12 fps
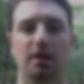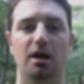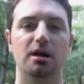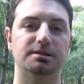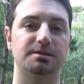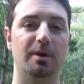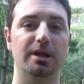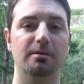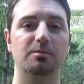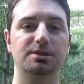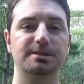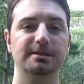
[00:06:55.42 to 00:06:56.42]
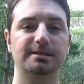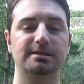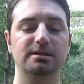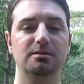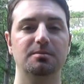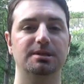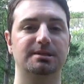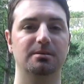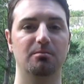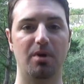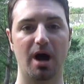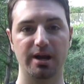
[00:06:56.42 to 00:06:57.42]
Alright, so my number 6 tip is
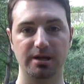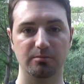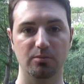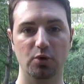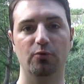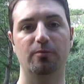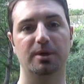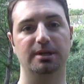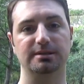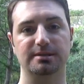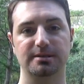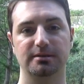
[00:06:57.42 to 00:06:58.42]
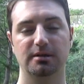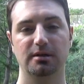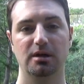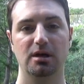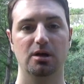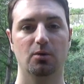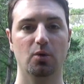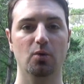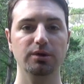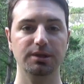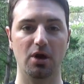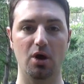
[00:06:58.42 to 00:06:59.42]
combining movements. We
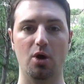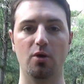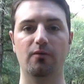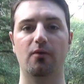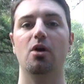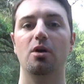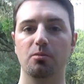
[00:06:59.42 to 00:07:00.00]
want the overall